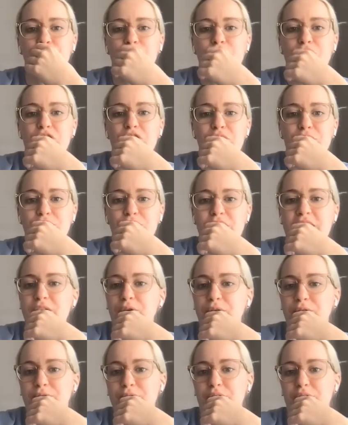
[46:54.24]
using
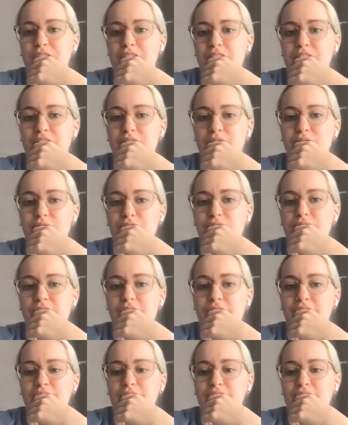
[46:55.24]
or threatening the use of
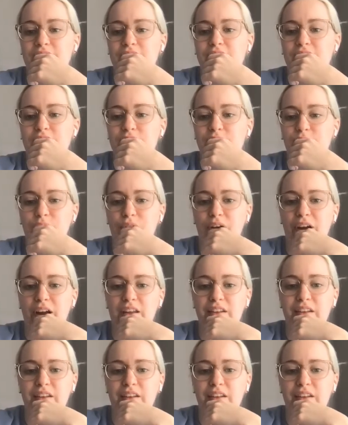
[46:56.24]
violence, right?